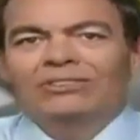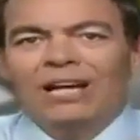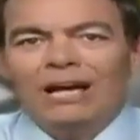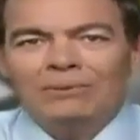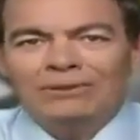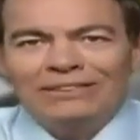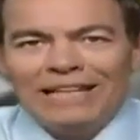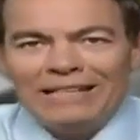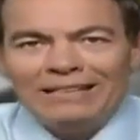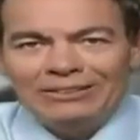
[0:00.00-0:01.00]

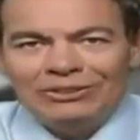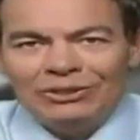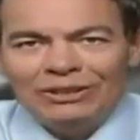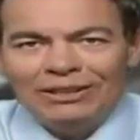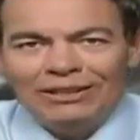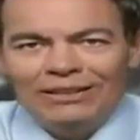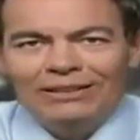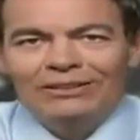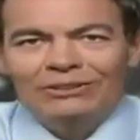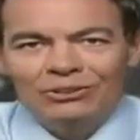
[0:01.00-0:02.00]
simultaneously
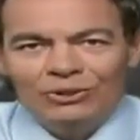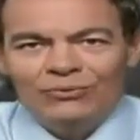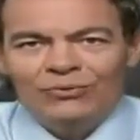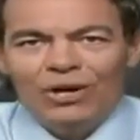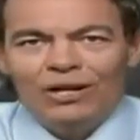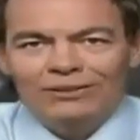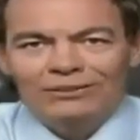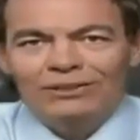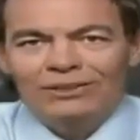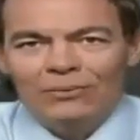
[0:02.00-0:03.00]

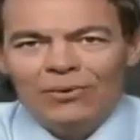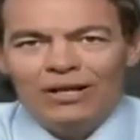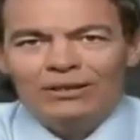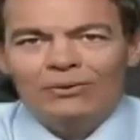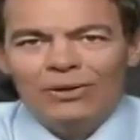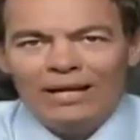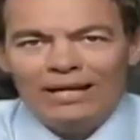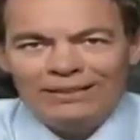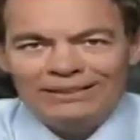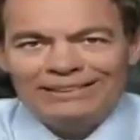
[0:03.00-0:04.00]
default. They walk
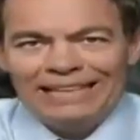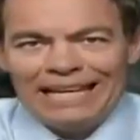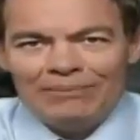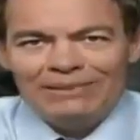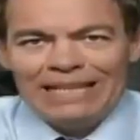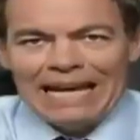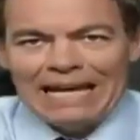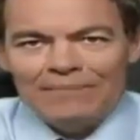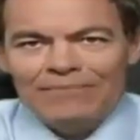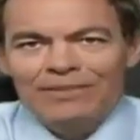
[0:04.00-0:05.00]
away on the same
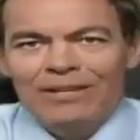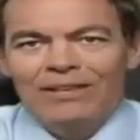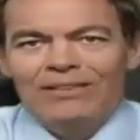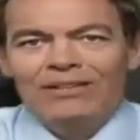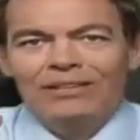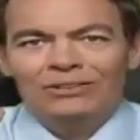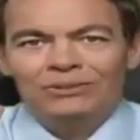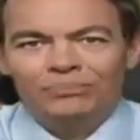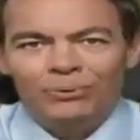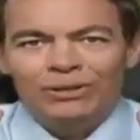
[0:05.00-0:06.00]
day,
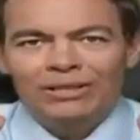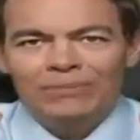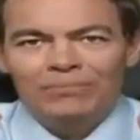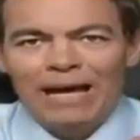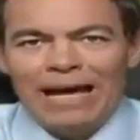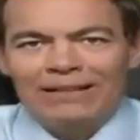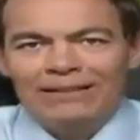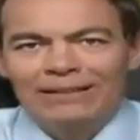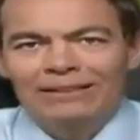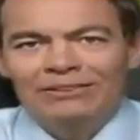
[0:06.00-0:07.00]
thus putting it
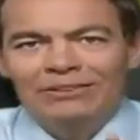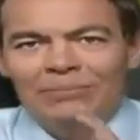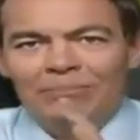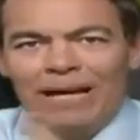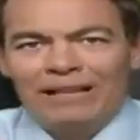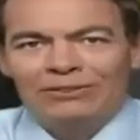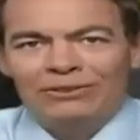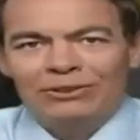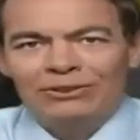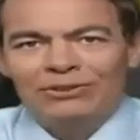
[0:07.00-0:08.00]
back to the
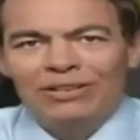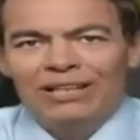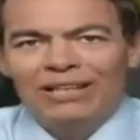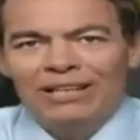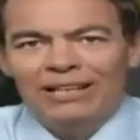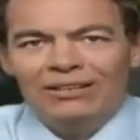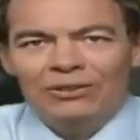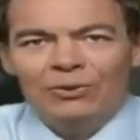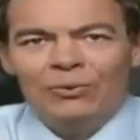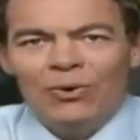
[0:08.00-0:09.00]
banksters in
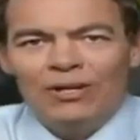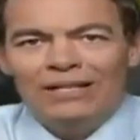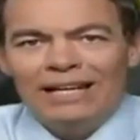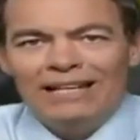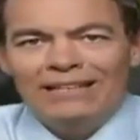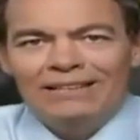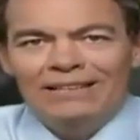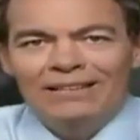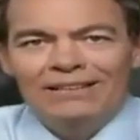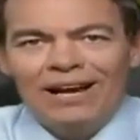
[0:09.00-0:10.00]
a
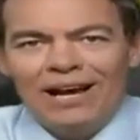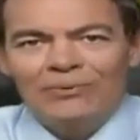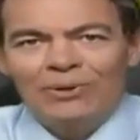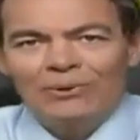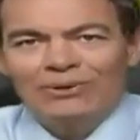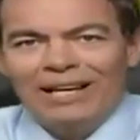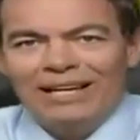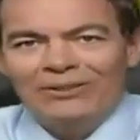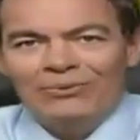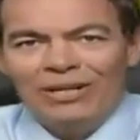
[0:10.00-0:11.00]
coordinated,
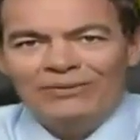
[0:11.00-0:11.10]
Cairo-like